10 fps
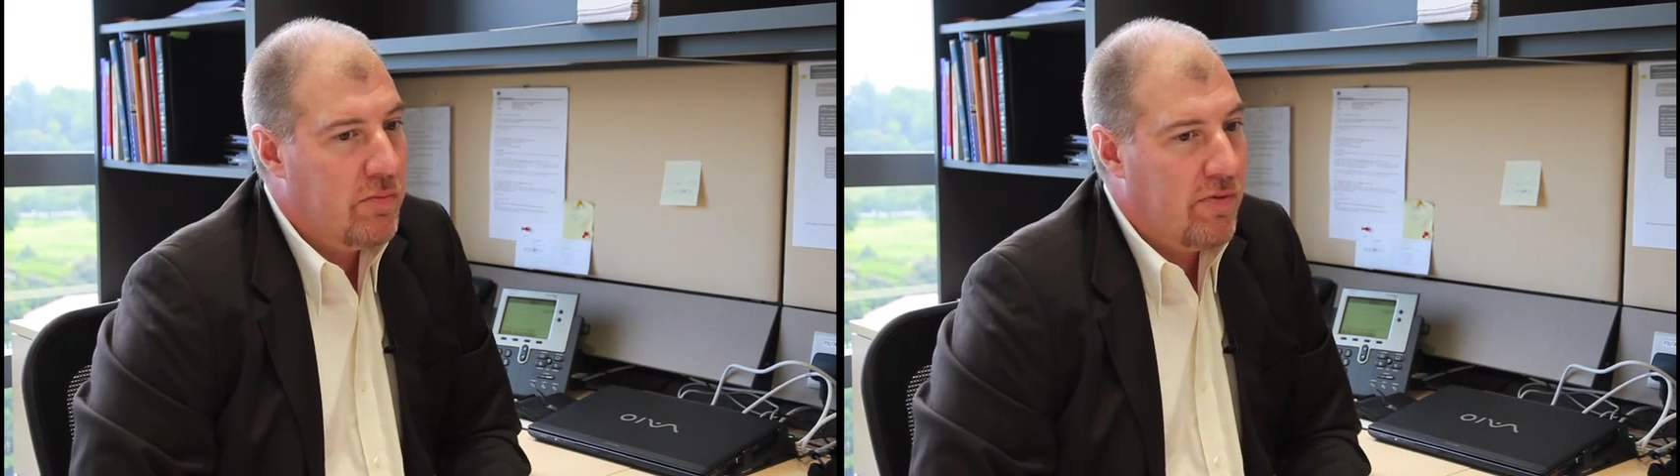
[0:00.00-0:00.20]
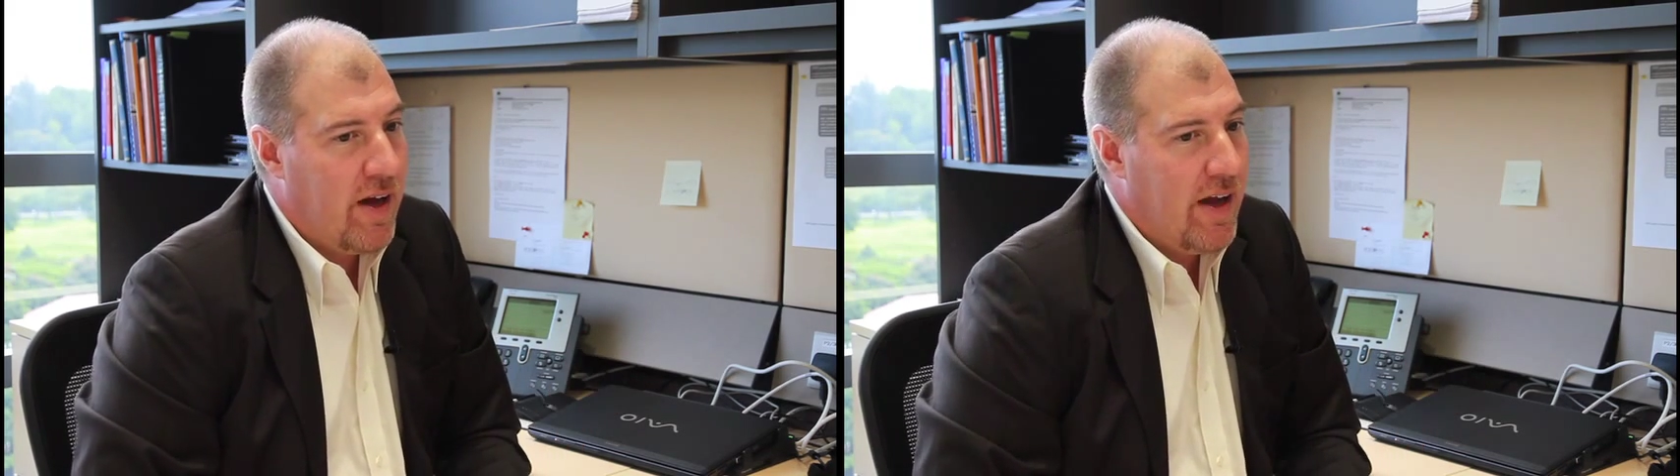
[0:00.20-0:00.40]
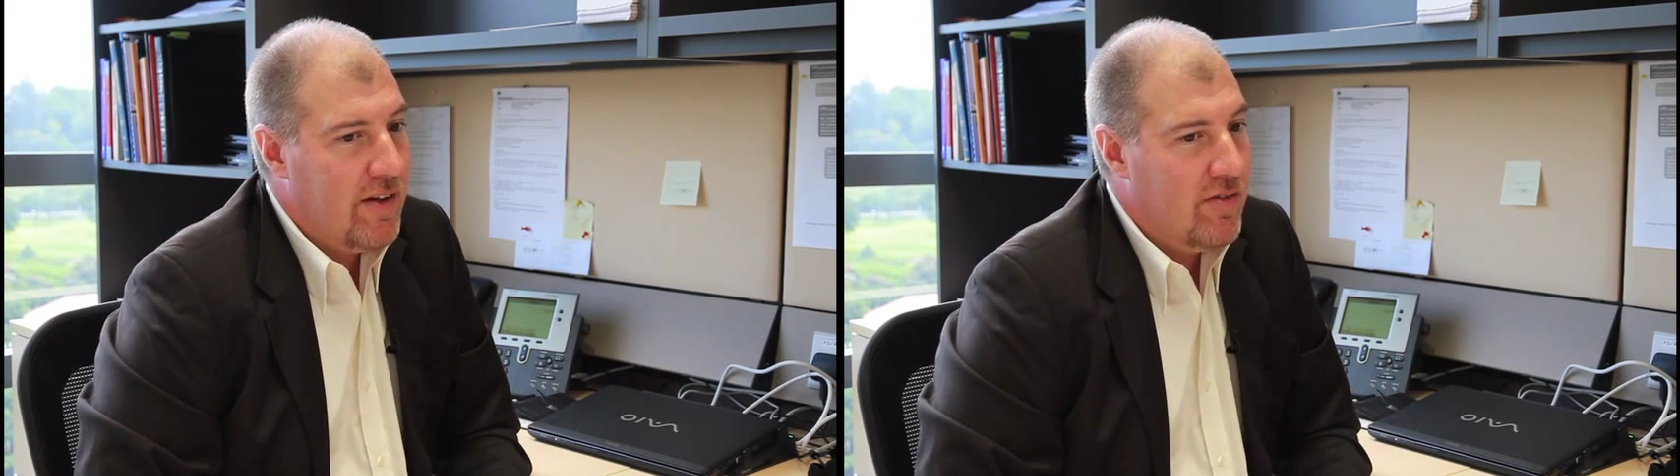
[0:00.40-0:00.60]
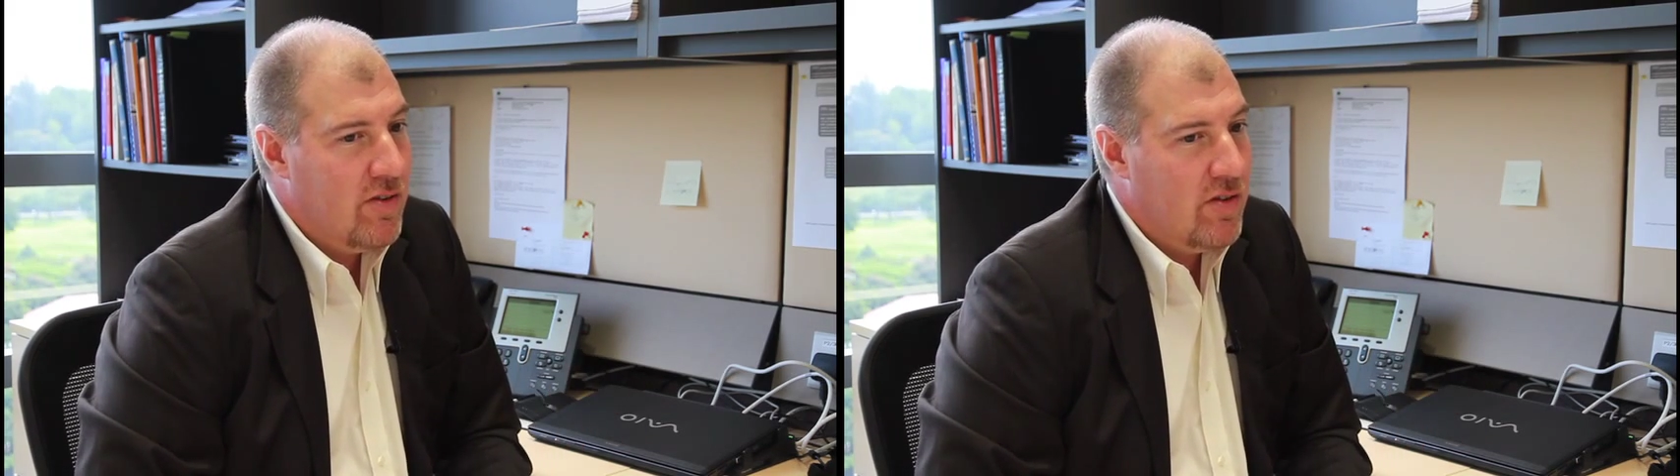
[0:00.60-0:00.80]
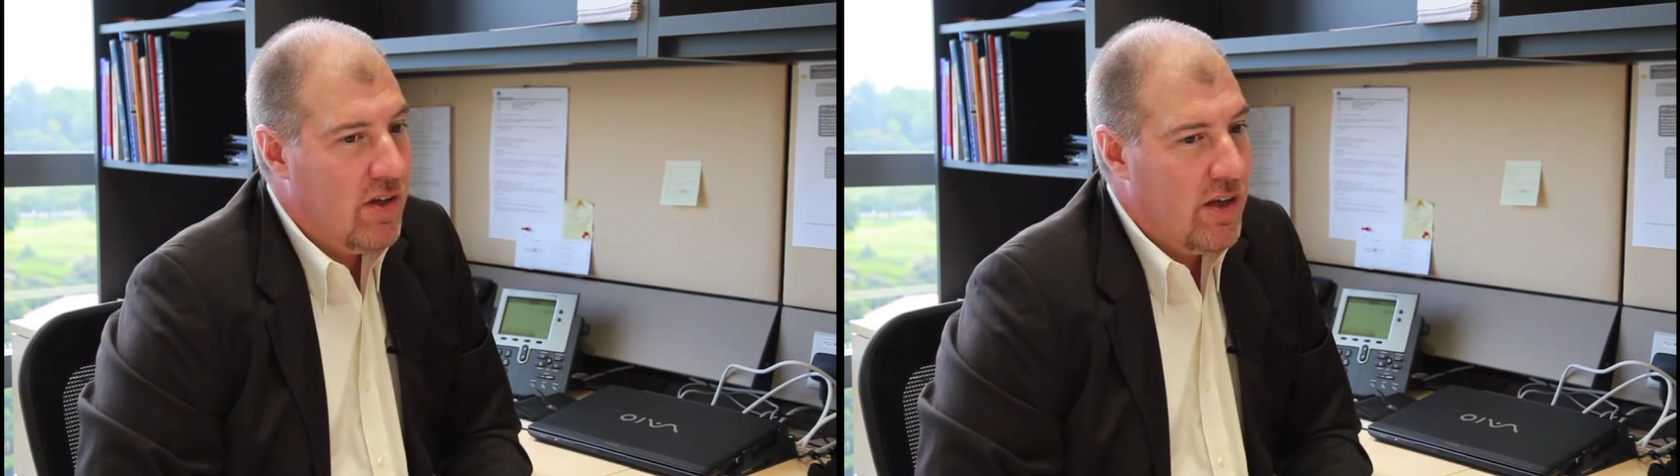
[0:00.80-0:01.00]

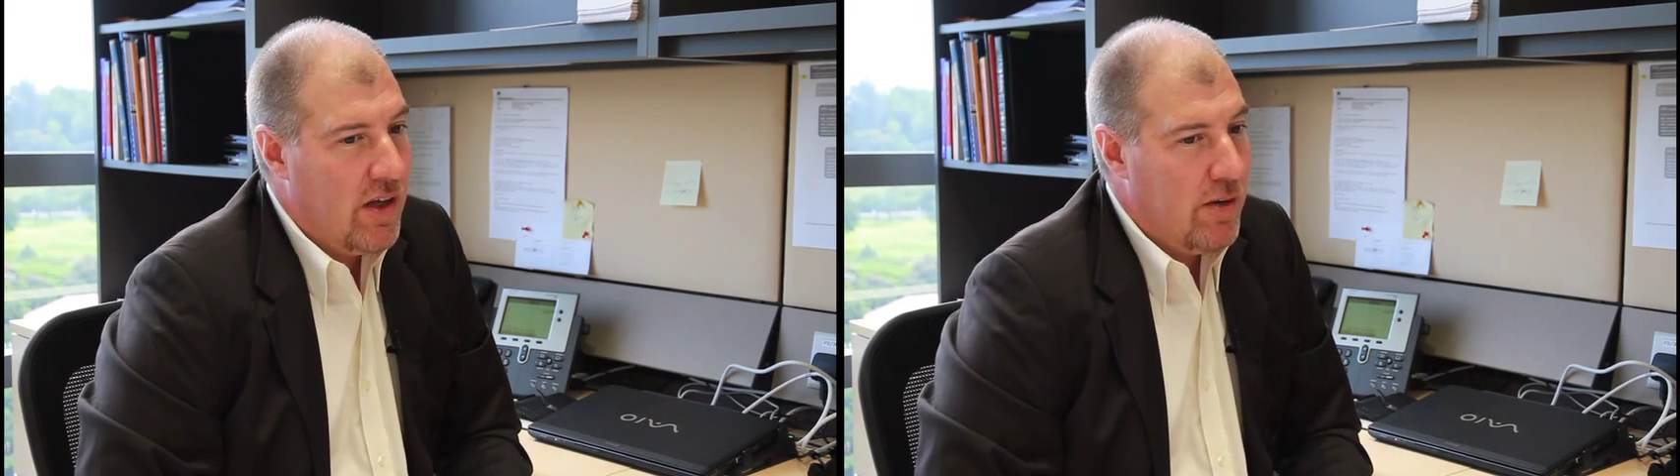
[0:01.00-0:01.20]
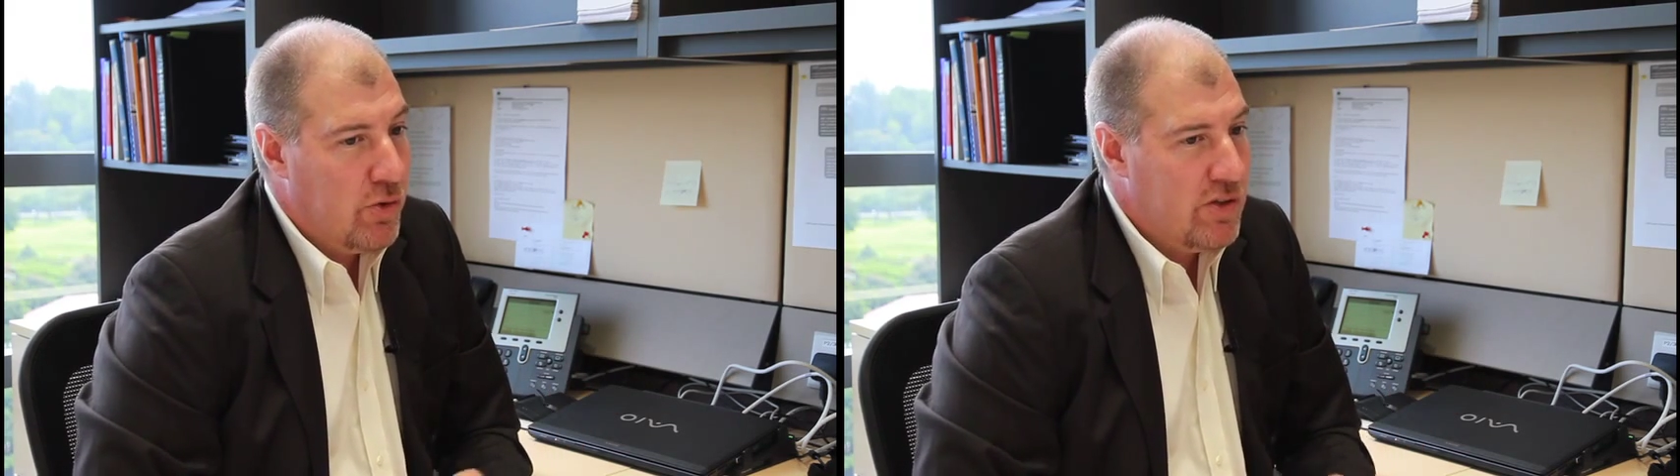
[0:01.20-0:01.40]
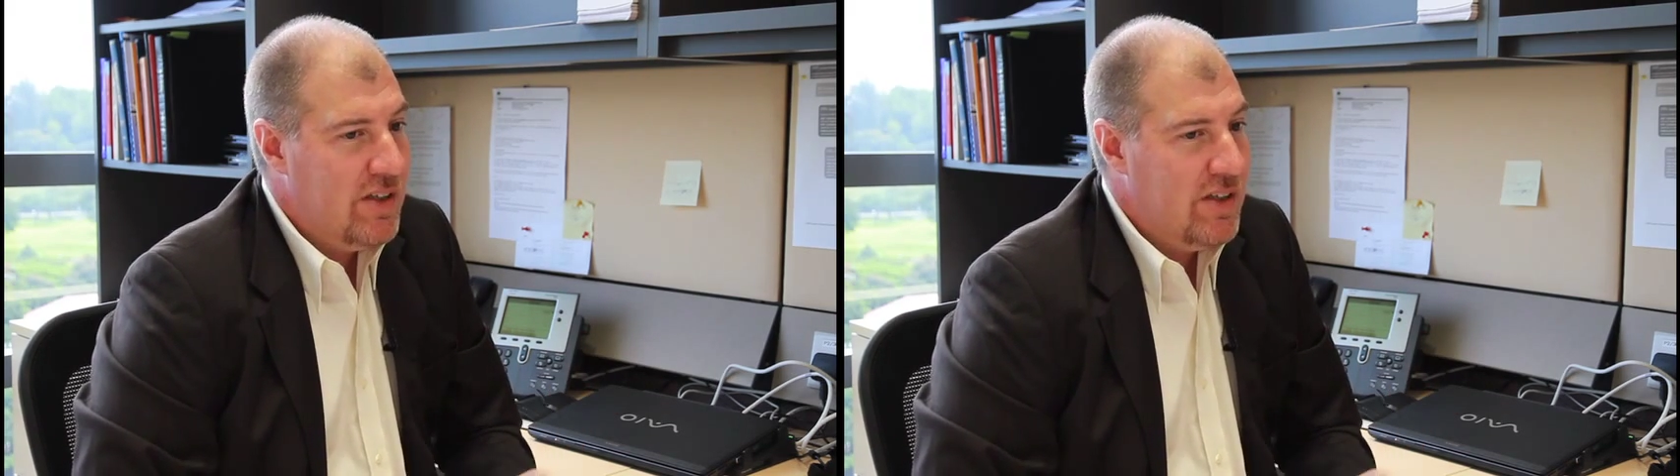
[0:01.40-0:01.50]
provides, in more